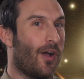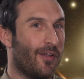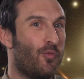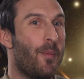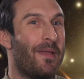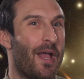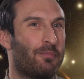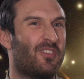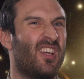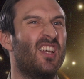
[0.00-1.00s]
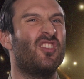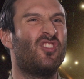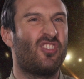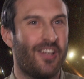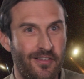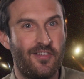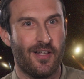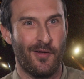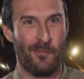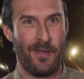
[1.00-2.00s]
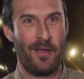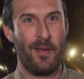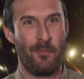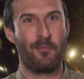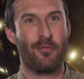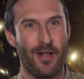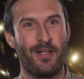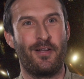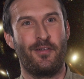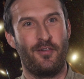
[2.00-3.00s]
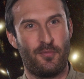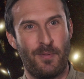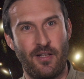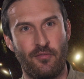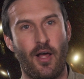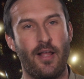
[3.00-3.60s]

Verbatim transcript: kind of we'd be able to cheat a little bit and break the speed of